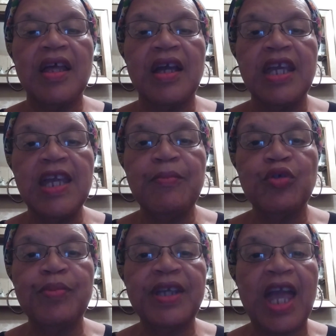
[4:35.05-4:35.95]
a
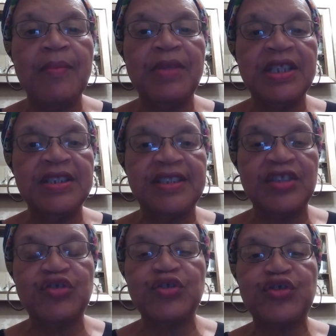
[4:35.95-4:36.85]
Hebrew became an
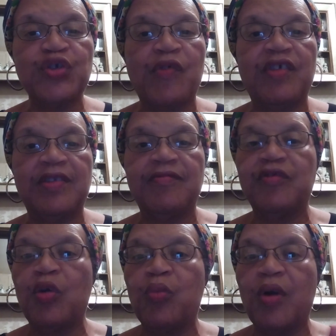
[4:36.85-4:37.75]
indentured servant,
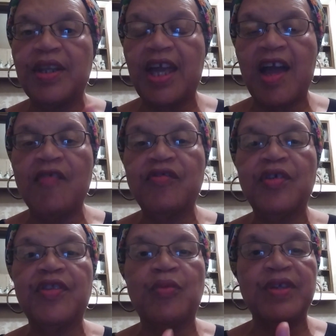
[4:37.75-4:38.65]
for
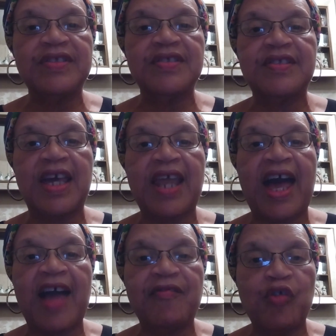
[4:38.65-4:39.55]
whatever the reasons that
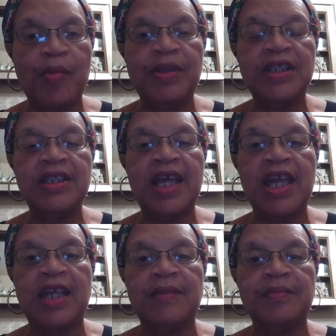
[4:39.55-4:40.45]
I formerly
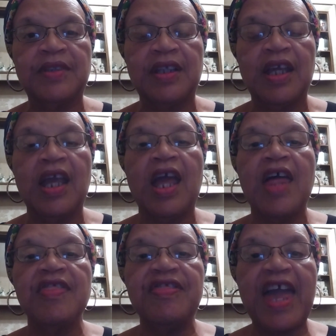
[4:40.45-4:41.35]
named,
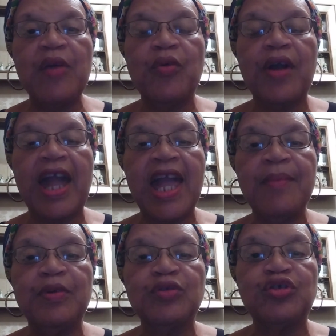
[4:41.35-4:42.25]
they were
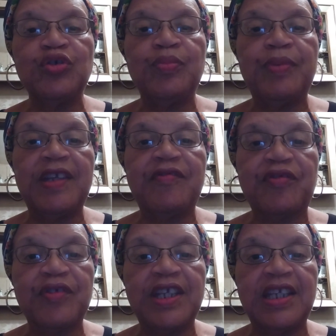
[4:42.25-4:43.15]
able to be
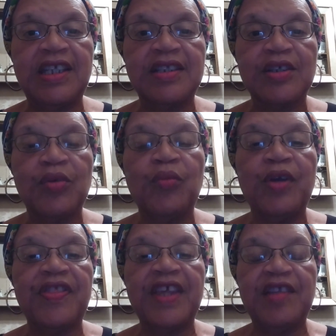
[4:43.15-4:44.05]
freed
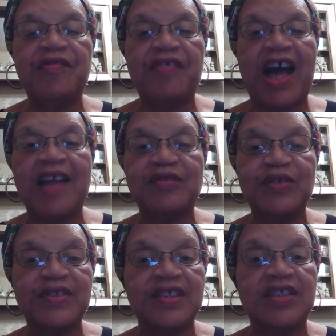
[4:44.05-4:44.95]
within 5
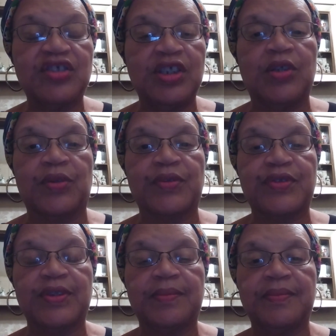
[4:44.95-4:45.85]
to 6 years.